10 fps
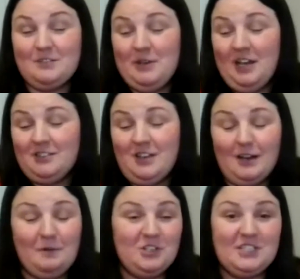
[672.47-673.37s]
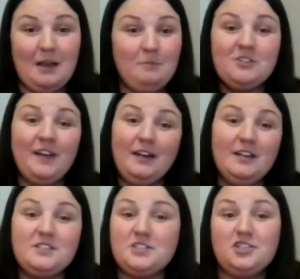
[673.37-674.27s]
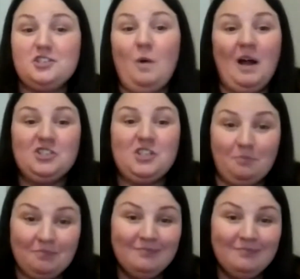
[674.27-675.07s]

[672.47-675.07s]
We all talk about just how much fun it is to just watch them